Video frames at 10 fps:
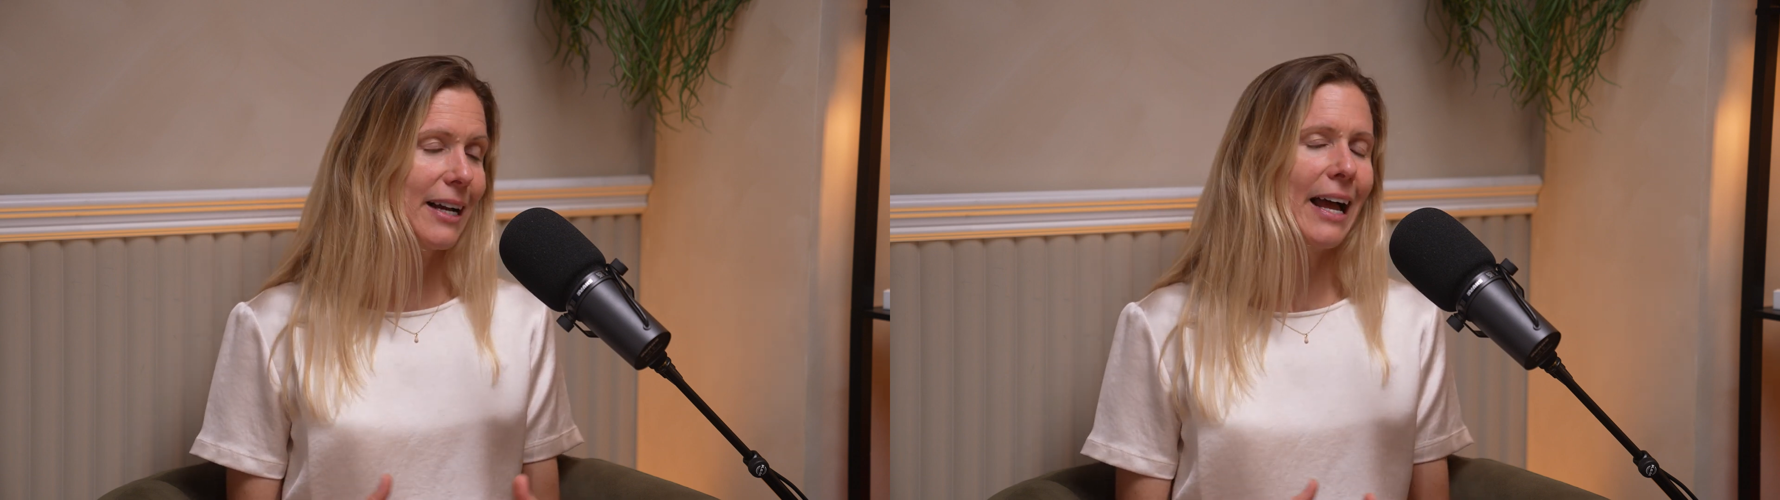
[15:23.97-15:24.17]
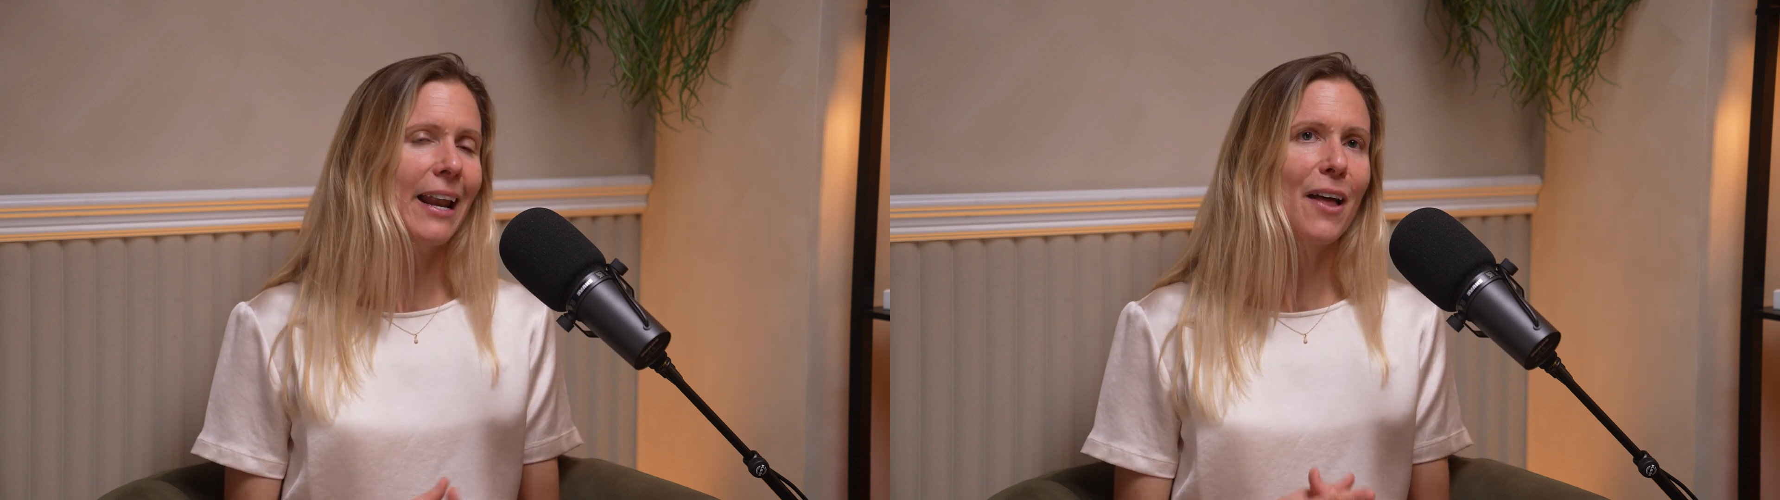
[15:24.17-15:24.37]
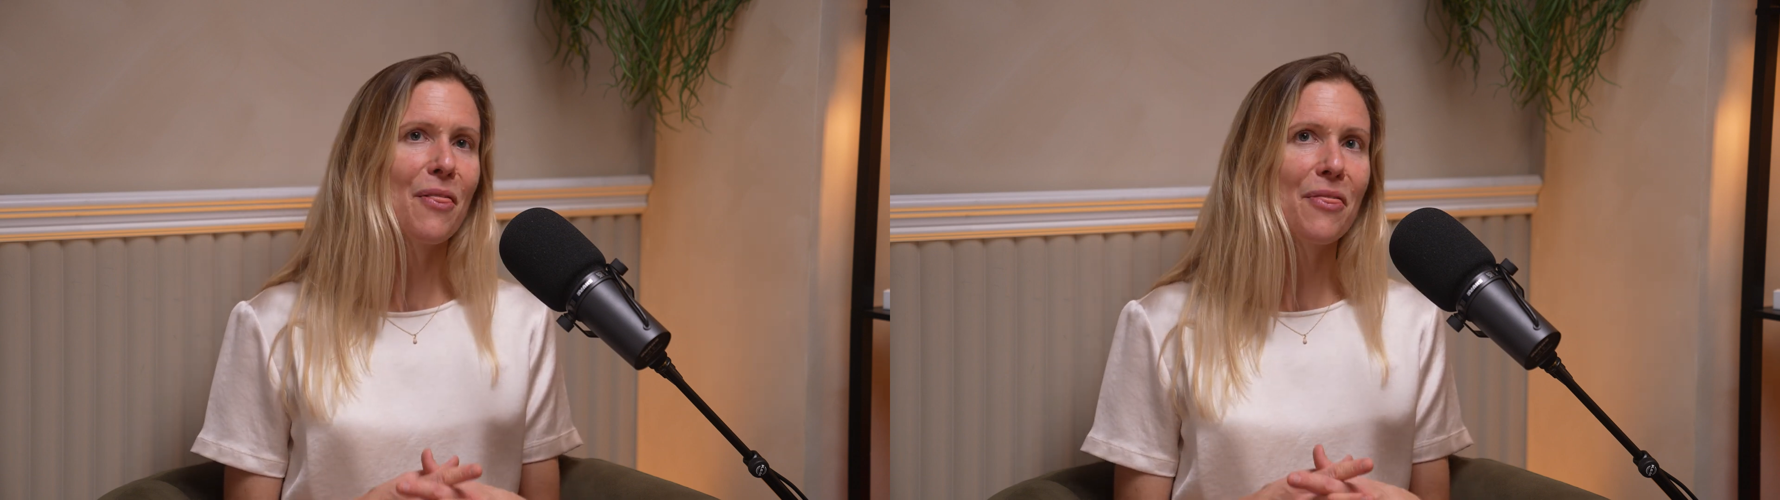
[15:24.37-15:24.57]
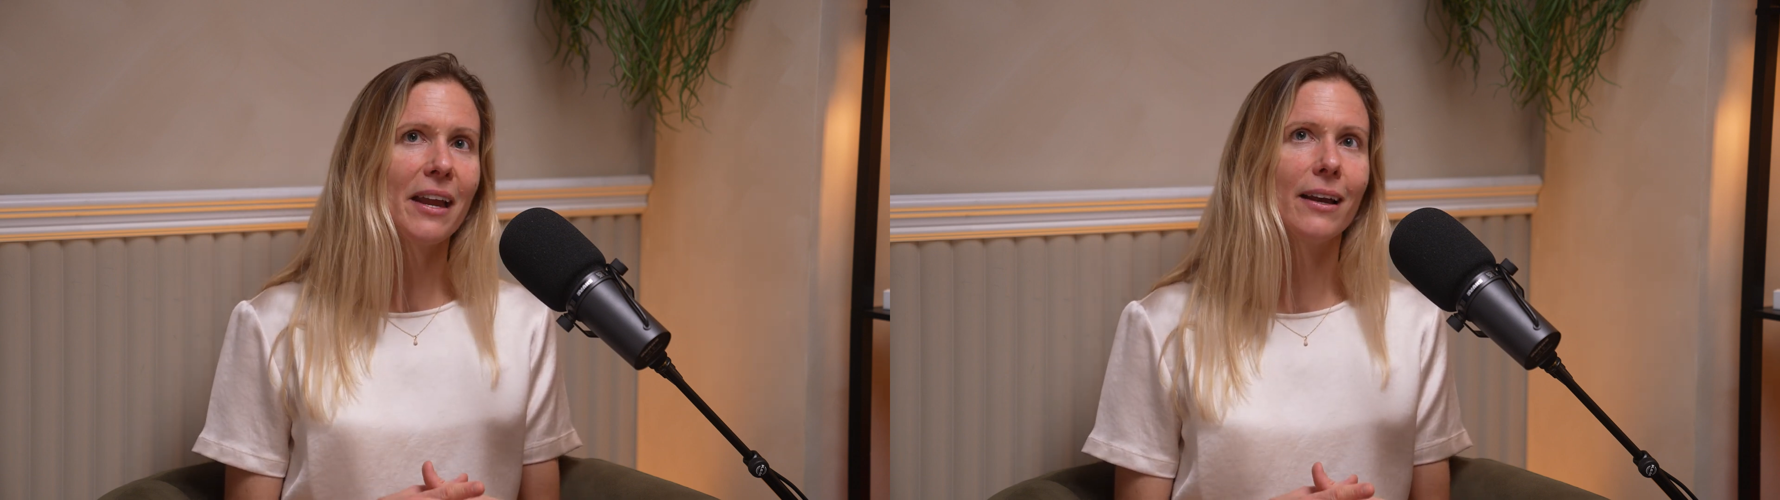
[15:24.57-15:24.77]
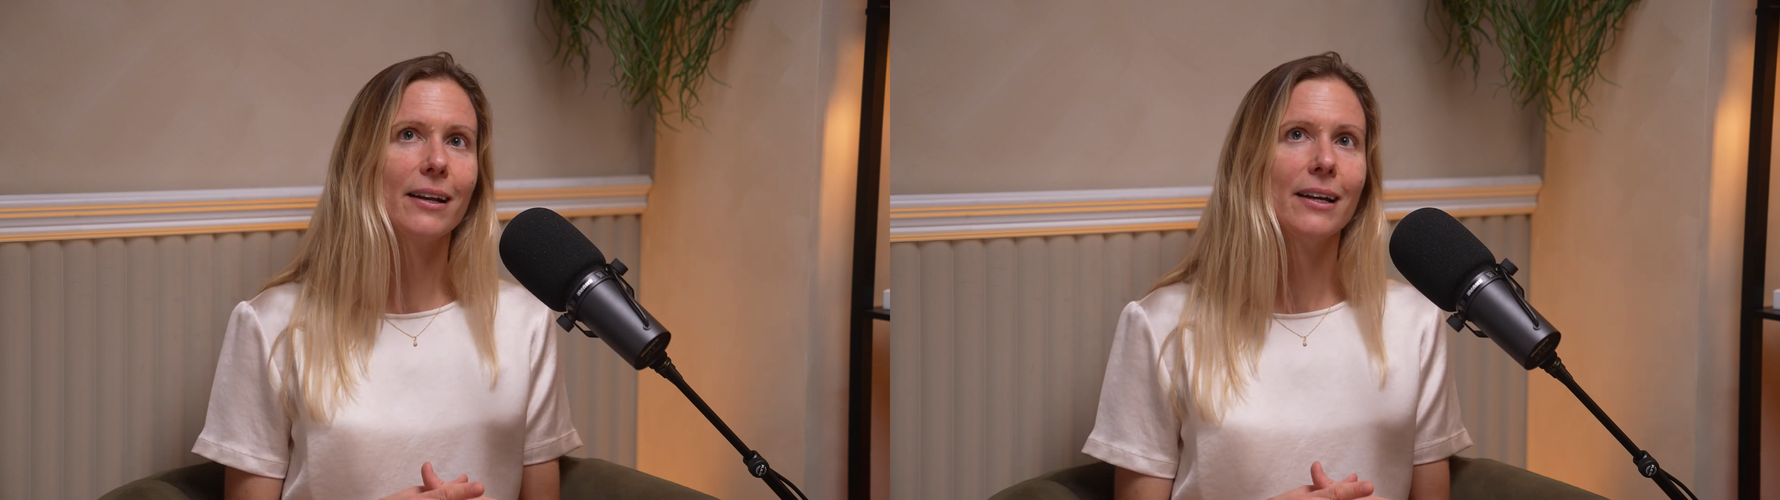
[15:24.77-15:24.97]
And I
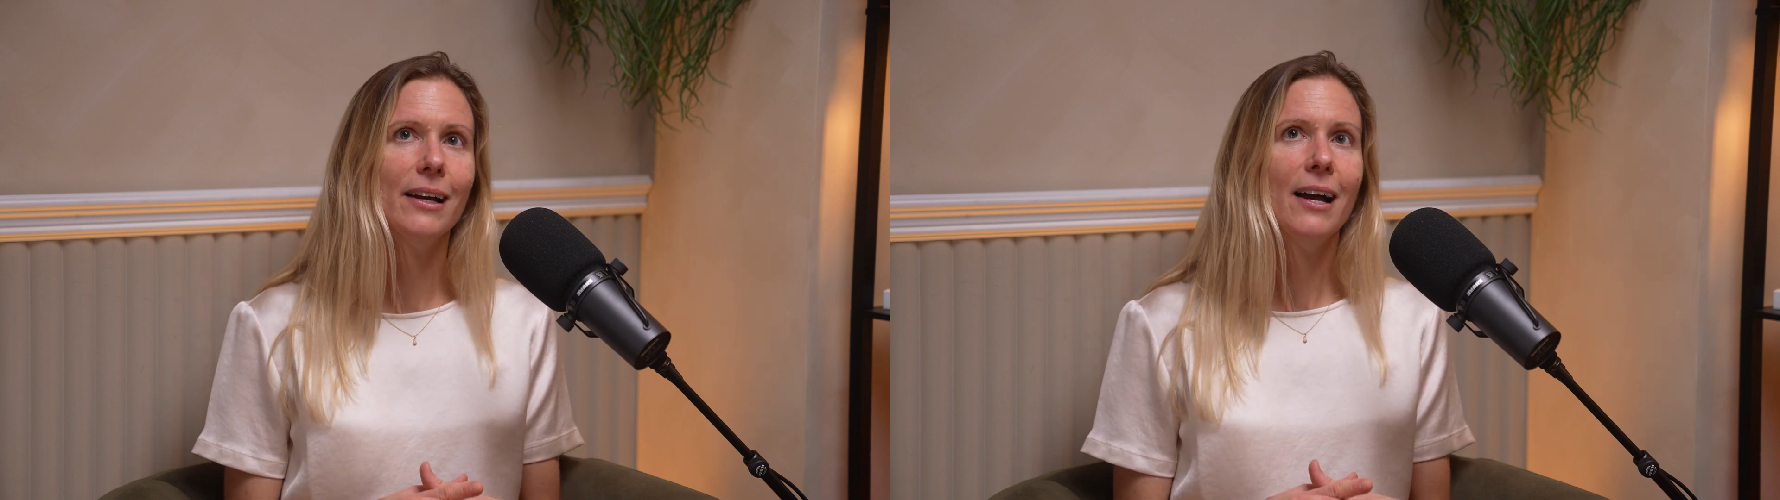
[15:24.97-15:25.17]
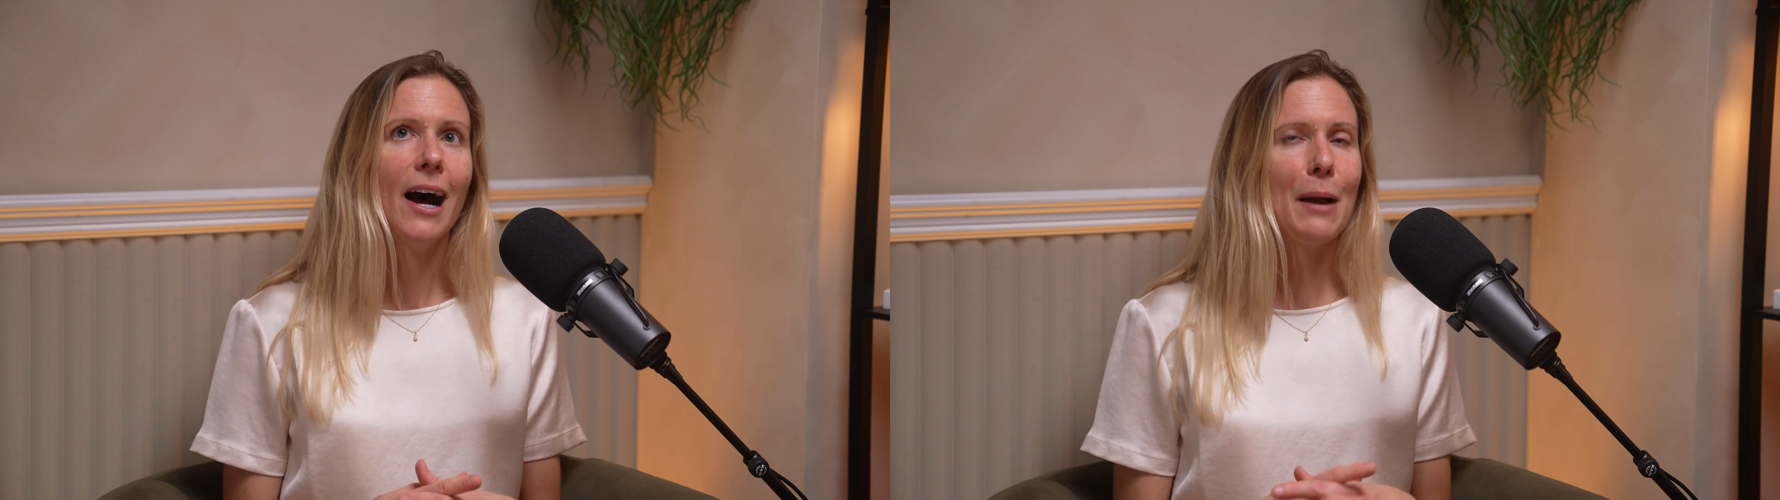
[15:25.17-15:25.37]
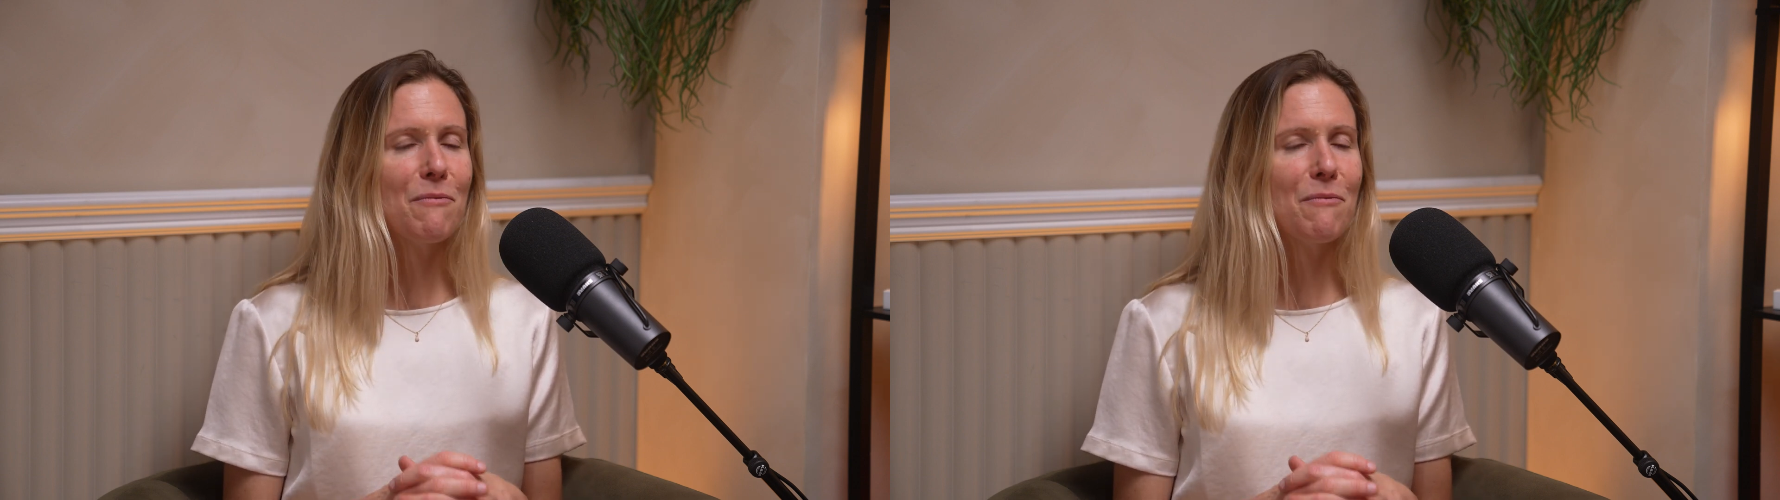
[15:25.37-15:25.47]
think I'm